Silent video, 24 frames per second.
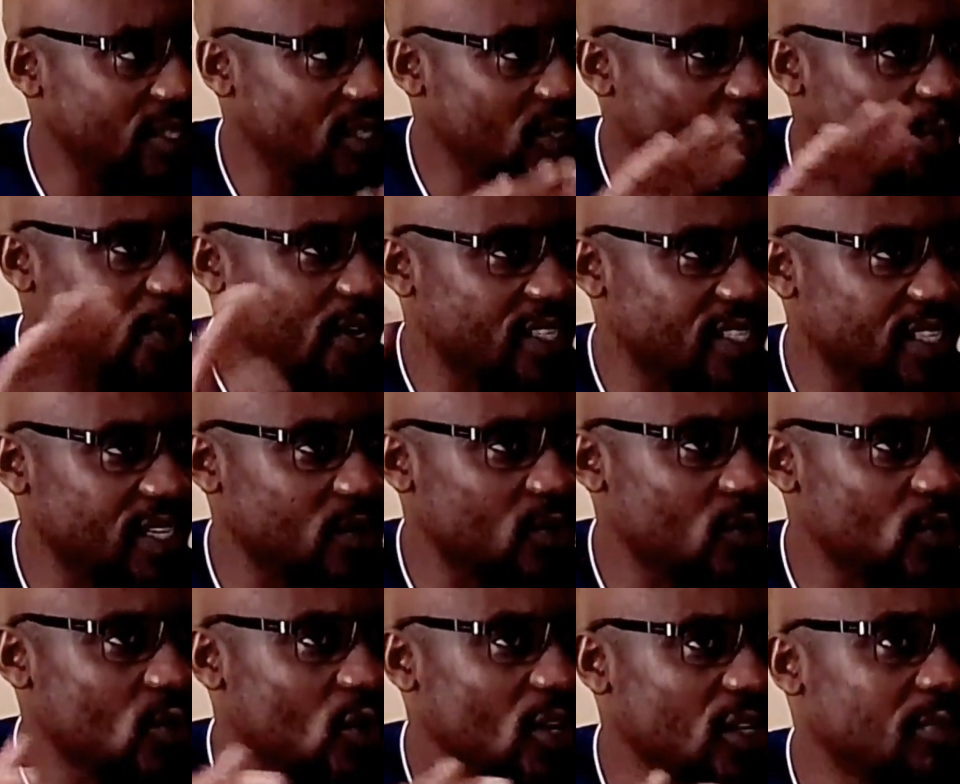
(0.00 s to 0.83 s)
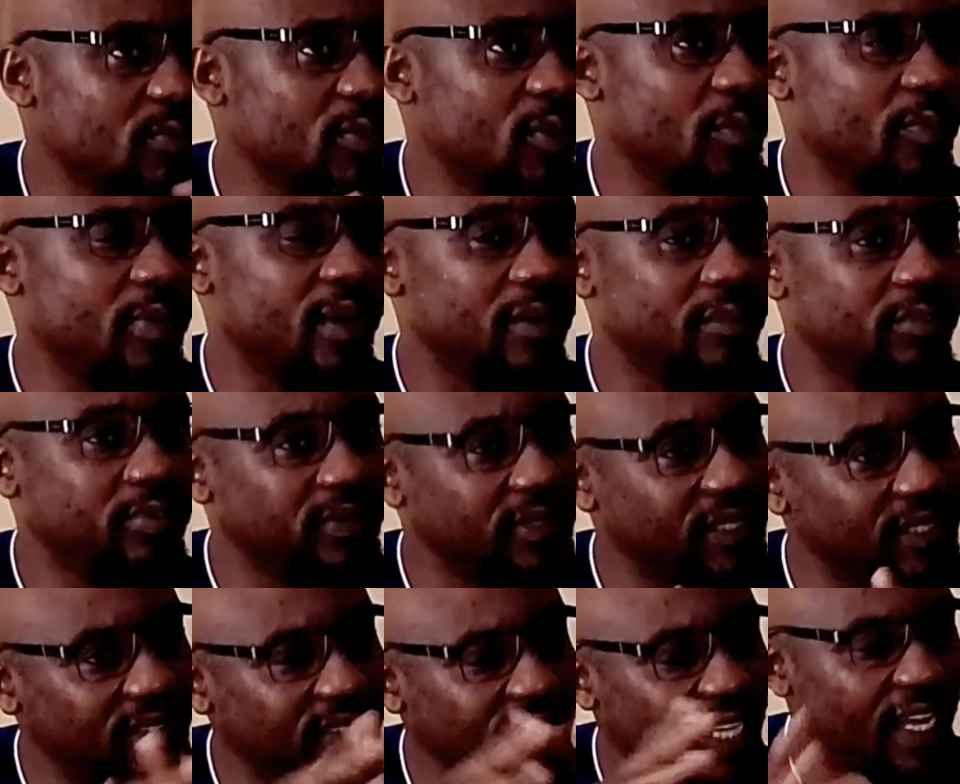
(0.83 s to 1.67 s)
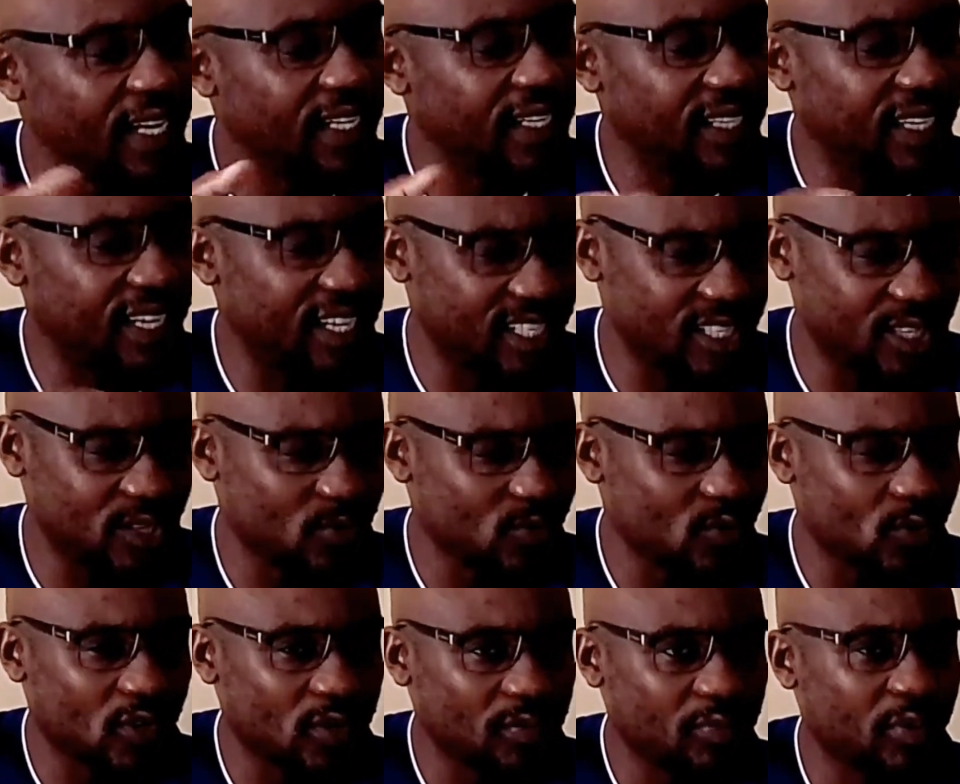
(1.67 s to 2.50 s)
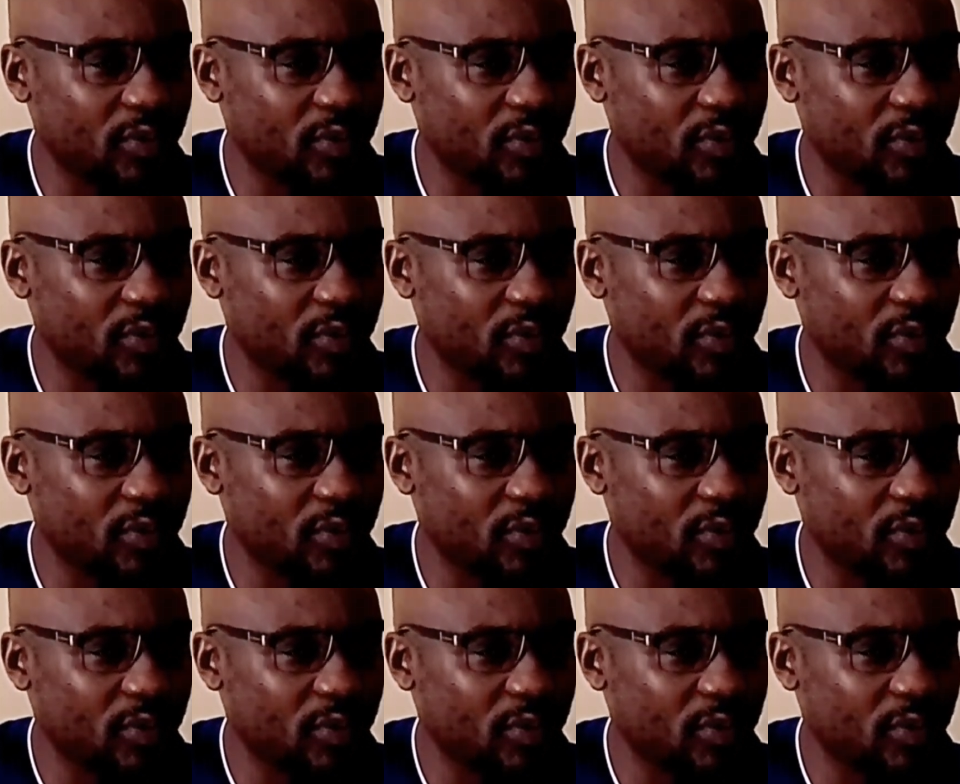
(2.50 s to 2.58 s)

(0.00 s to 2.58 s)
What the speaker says: question will not pop up, this allegation will not